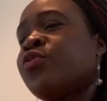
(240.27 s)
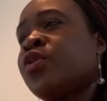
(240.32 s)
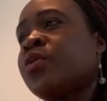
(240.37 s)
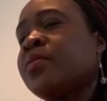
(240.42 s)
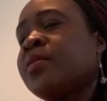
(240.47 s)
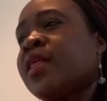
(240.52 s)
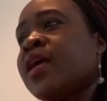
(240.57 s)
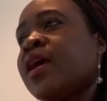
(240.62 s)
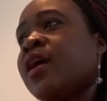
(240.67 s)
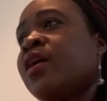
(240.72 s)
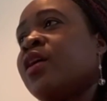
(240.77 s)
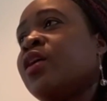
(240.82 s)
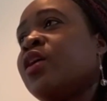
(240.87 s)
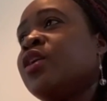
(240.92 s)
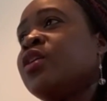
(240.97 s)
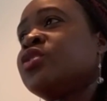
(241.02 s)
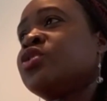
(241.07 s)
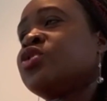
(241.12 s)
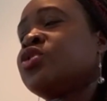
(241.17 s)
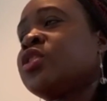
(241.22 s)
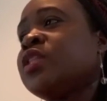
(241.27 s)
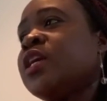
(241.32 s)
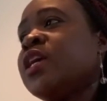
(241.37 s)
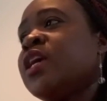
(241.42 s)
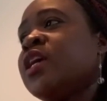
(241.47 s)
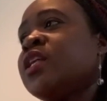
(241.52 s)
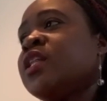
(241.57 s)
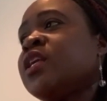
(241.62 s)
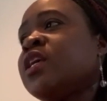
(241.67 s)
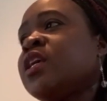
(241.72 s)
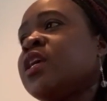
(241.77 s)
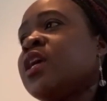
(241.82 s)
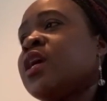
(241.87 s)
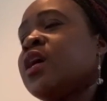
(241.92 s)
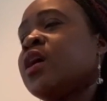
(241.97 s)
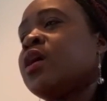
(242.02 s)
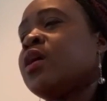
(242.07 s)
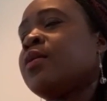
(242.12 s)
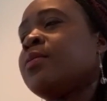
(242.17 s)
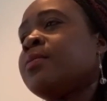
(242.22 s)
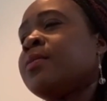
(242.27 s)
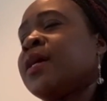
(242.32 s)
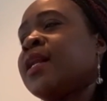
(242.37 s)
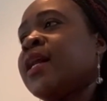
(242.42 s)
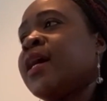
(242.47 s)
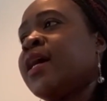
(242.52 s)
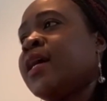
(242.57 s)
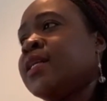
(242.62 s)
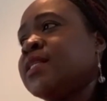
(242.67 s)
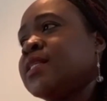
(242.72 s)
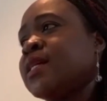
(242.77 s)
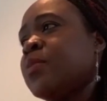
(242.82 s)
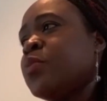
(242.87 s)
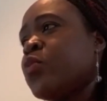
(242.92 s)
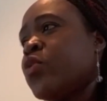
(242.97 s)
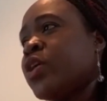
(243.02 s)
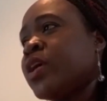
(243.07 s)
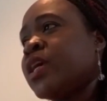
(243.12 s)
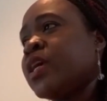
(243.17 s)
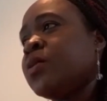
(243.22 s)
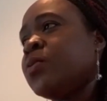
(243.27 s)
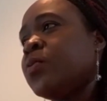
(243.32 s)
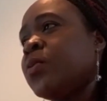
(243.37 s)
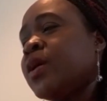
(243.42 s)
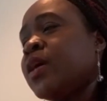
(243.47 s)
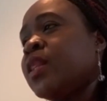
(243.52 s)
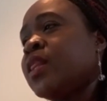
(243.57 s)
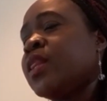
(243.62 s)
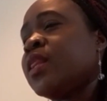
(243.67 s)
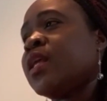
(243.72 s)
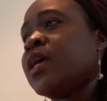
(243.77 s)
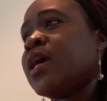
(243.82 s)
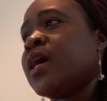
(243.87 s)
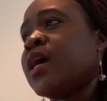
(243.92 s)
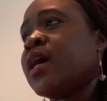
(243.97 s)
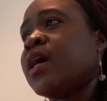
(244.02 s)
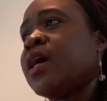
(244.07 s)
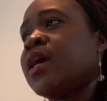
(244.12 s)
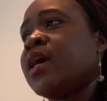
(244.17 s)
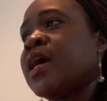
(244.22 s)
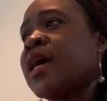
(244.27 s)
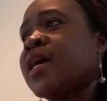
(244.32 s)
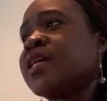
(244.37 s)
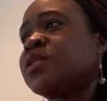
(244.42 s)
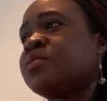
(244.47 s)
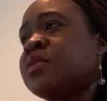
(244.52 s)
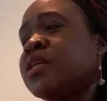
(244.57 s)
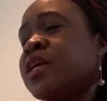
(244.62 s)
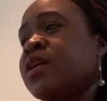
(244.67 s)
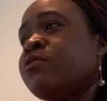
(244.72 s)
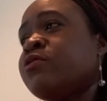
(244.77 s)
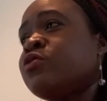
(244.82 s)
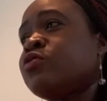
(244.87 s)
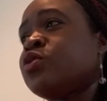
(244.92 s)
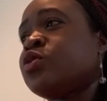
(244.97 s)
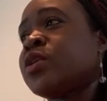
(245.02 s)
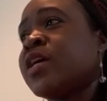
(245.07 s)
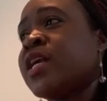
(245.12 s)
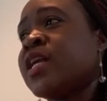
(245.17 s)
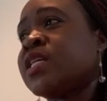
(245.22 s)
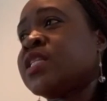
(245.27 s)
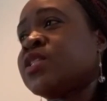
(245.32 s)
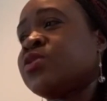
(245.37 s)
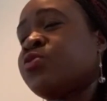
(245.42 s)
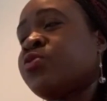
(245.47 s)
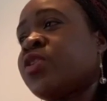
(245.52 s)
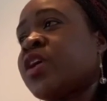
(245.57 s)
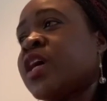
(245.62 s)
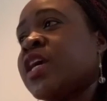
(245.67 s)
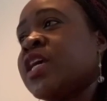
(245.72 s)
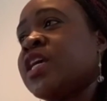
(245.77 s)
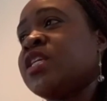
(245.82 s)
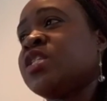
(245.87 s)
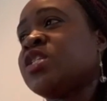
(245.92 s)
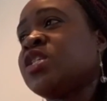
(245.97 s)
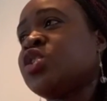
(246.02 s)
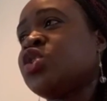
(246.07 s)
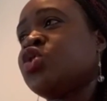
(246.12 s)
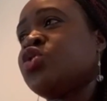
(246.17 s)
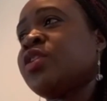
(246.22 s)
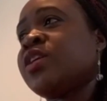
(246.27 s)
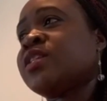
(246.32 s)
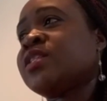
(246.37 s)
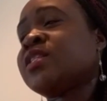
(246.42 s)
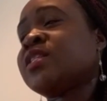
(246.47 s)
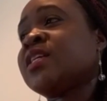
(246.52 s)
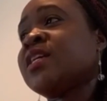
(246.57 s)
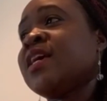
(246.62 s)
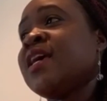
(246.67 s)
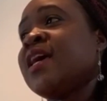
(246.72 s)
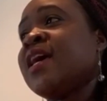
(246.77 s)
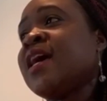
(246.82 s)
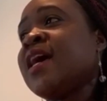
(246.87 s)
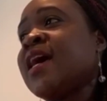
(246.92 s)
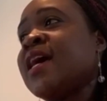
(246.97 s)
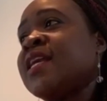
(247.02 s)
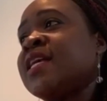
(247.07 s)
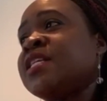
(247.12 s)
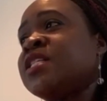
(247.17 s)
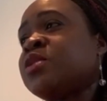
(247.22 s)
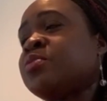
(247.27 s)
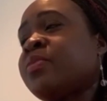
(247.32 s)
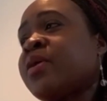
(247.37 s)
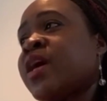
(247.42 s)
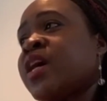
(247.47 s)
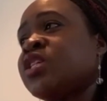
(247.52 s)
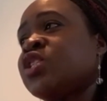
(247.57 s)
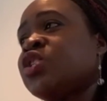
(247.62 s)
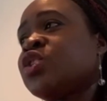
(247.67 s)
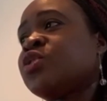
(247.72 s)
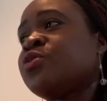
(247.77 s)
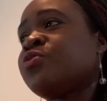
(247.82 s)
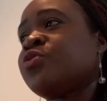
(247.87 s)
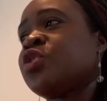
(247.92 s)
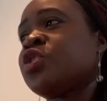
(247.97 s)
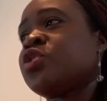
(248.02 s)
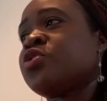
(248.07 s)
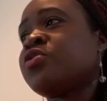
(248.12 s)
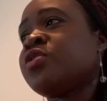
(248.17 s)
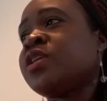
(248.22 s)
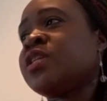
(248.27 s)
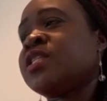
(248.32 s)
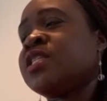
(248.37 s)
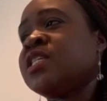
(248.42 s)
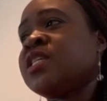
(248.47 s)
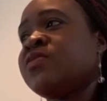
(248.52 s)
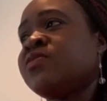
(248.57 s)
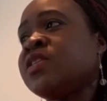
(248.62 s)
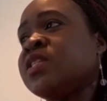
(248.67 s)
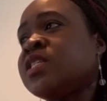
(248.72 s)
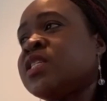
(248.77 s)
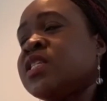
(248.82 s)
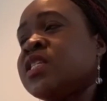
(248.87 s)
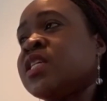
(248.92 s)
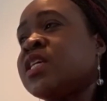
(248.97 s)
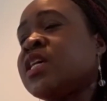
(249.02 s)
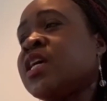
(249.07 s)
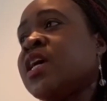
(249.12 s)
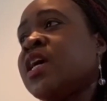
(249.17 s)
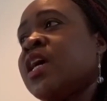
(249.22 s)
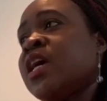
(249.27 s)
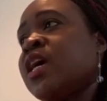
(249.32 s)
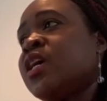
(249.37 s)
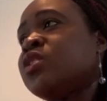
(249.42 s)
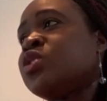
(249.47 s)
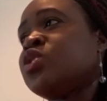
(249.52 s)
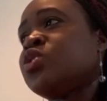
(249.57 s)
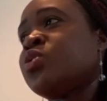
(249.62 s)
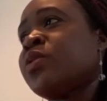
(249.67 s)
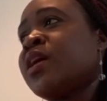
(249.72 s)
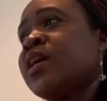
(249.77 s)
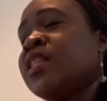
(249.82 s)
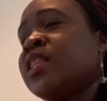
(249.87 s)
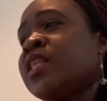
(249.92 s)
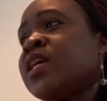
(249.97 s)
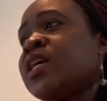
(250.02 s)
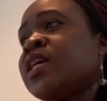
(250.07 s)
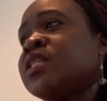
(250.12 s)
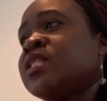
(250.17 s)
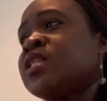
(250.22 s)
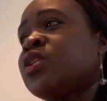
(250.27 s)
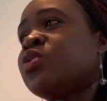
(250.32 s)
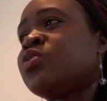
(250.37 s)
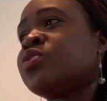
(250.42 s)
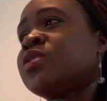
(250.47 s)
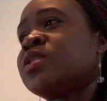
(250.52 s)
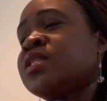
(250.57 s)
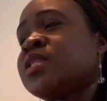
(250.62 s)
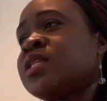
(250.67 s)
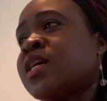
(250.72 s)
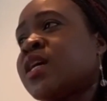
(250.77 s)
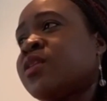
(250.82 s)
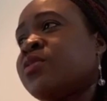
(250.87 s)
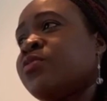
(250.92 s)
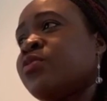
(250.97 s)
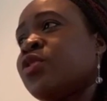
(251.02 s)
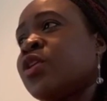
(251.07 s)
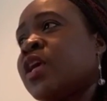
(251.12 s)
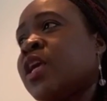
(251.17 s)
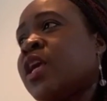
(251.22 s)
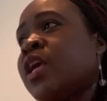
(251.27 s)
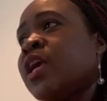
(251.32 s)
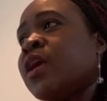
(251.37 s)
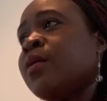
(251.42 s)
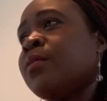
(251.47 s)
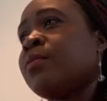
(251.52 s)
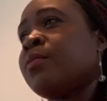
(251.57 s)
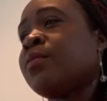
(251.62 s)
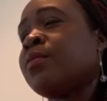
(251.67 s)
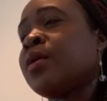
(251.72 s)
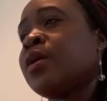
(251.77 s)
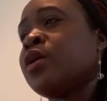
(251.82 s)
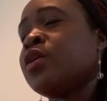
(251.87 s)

there. So the, the um, clients I'm working with uh, has been able to identify his interest and his passion for creativity. And so I think it's a good start for him to